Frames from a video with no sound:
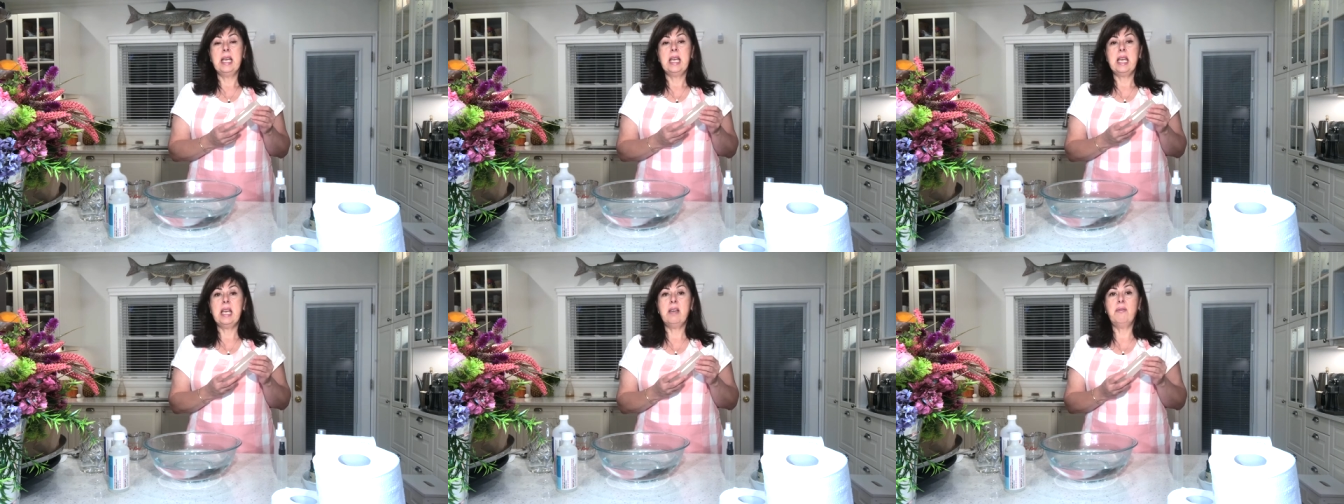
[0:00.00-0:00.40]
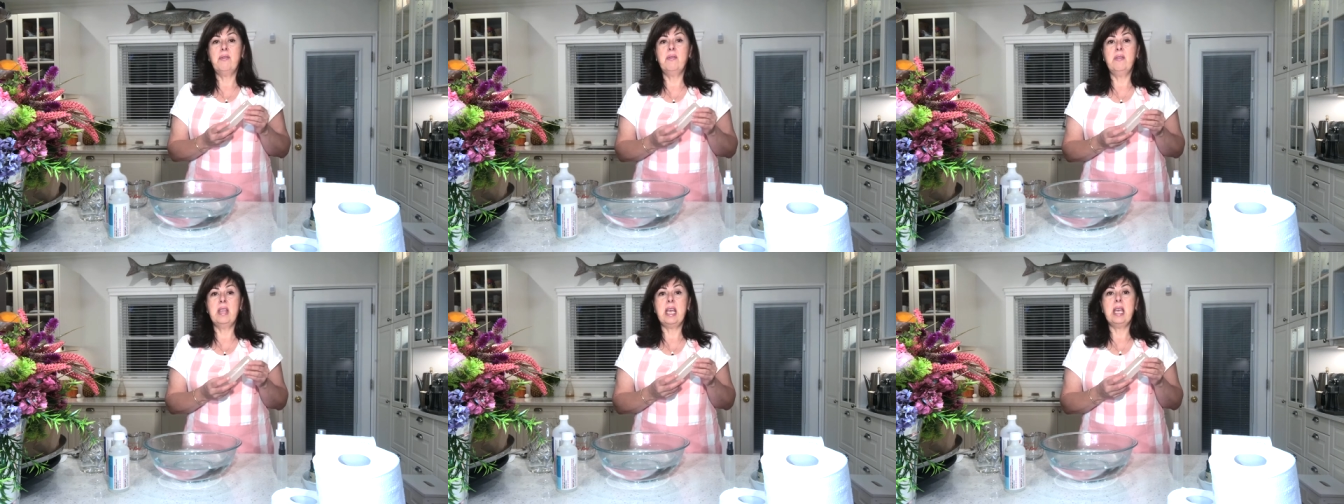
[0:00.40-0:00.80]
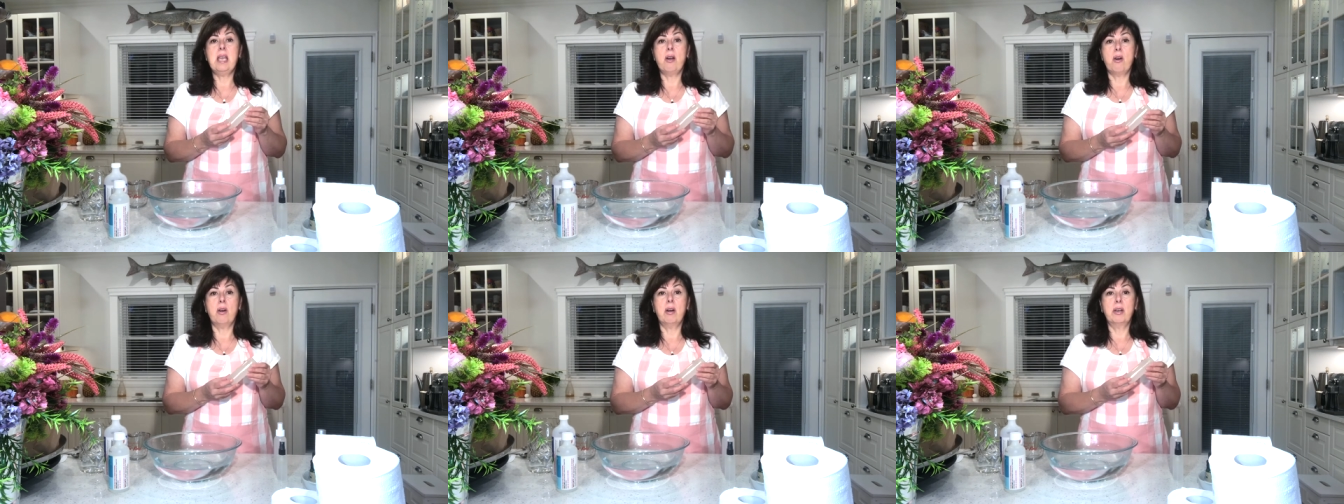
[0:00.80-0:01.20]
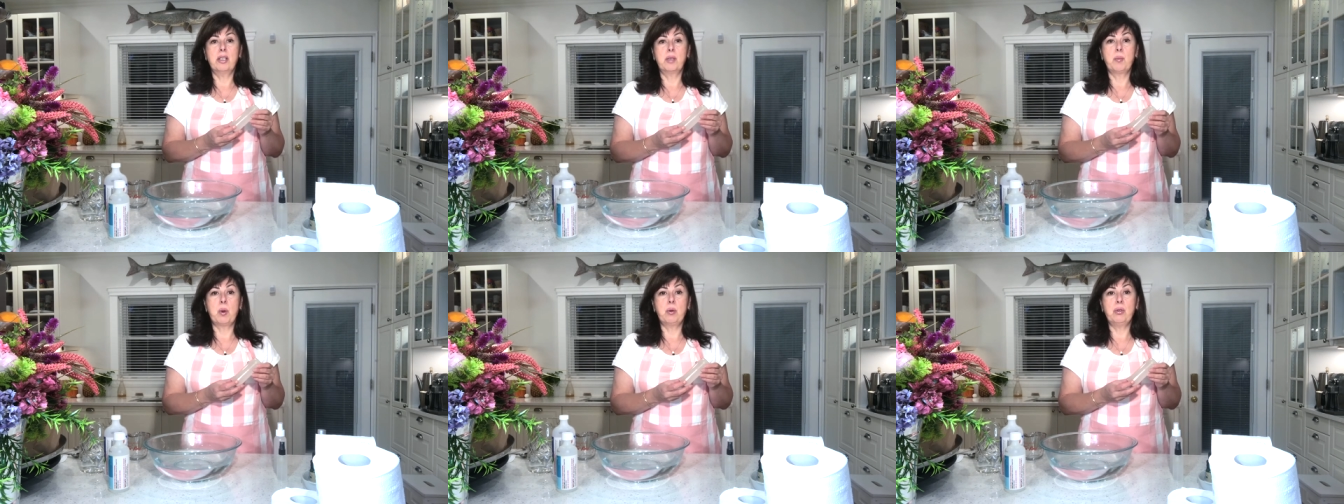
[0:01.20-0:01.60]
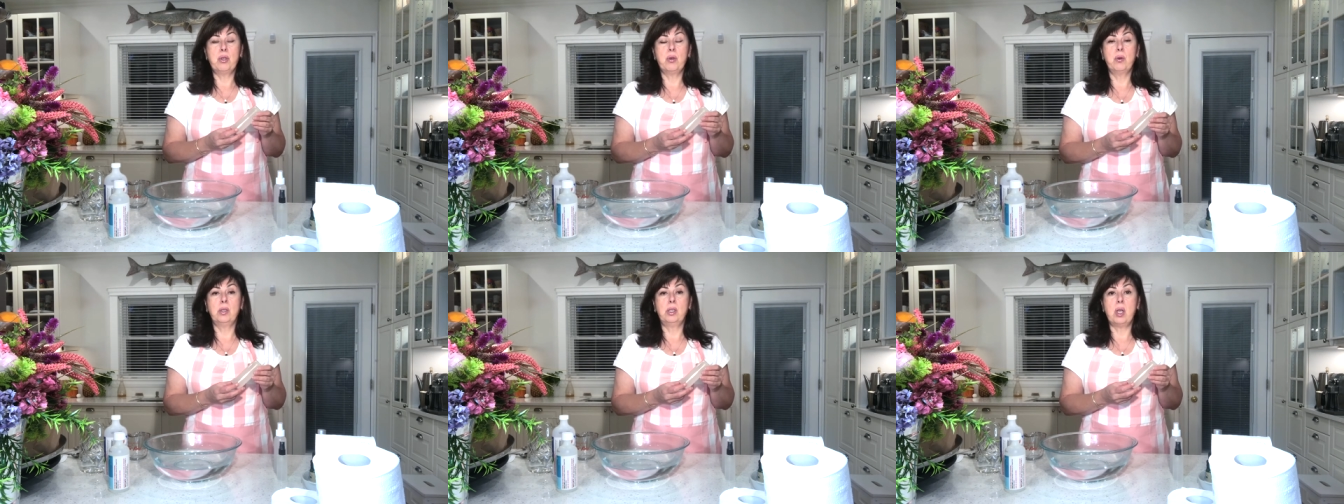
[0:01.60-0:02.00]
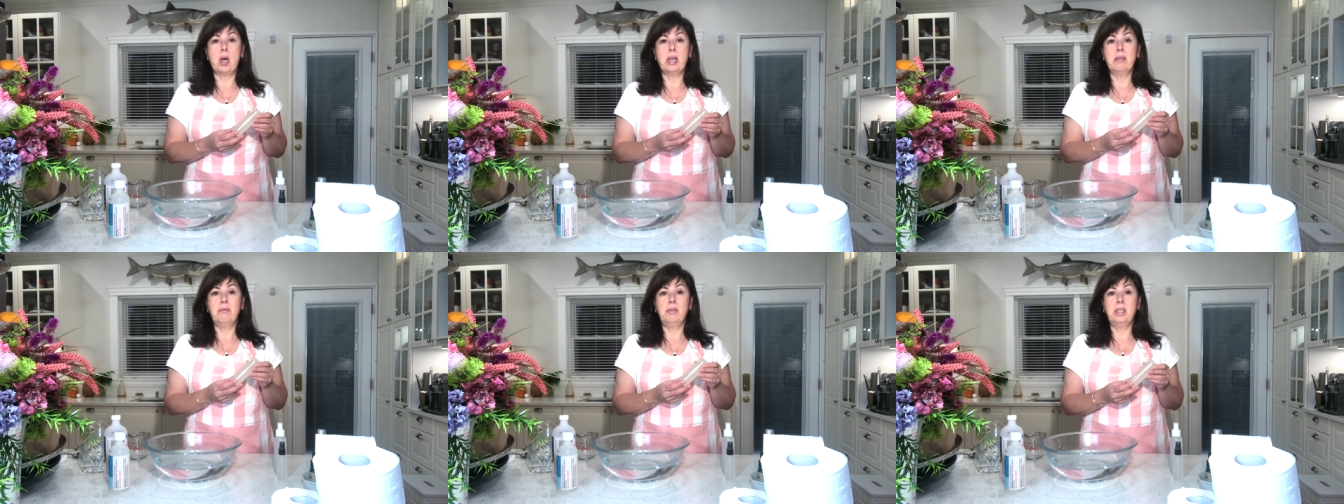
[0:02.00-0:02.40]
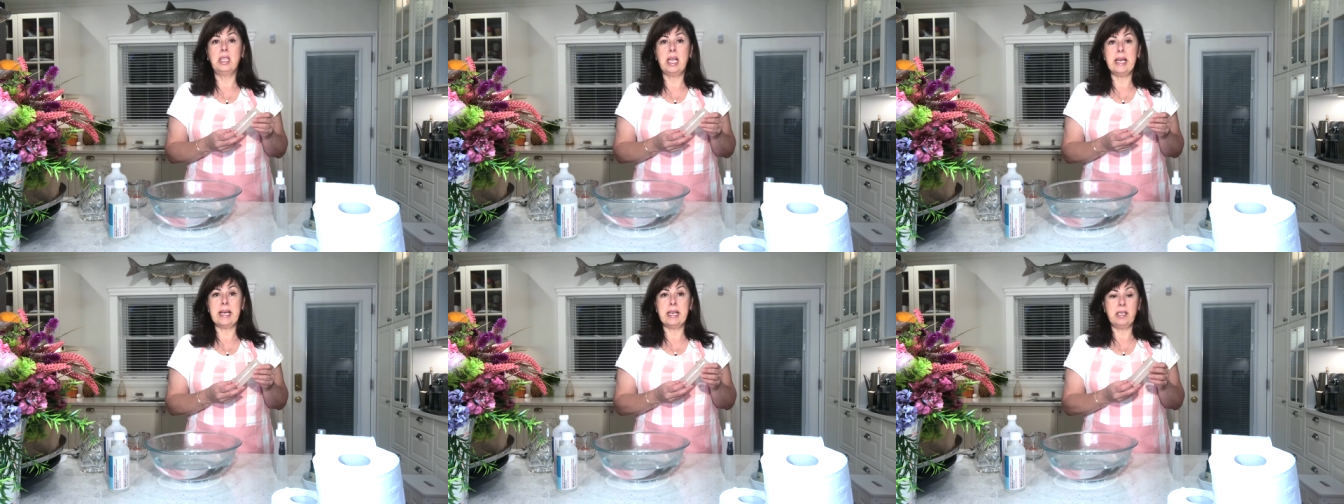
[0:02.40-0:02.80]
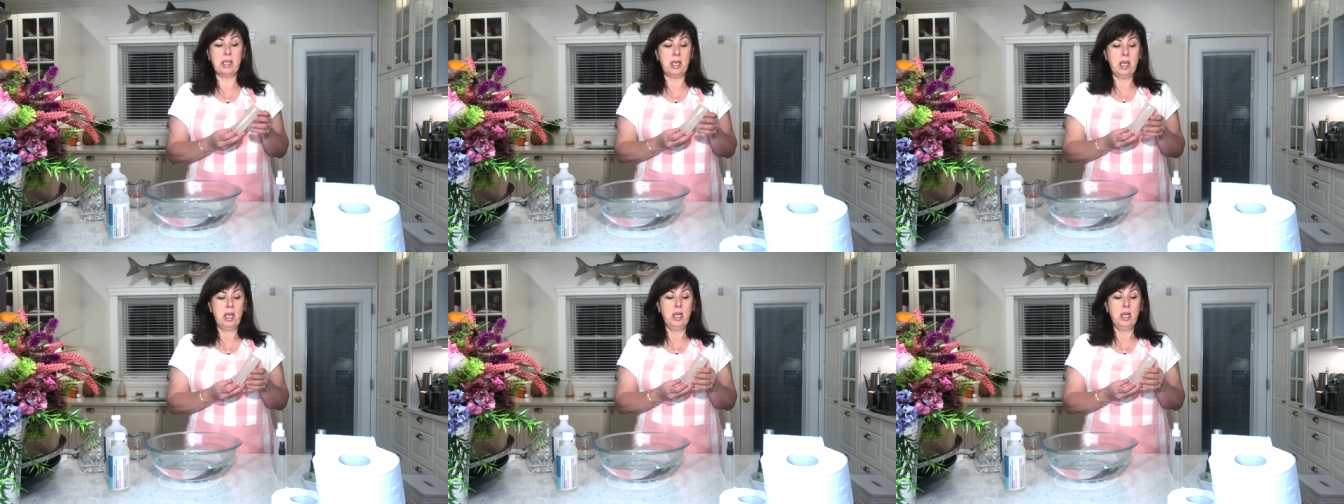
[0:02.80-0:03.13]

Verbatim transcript: if they are exposed to a lot of light.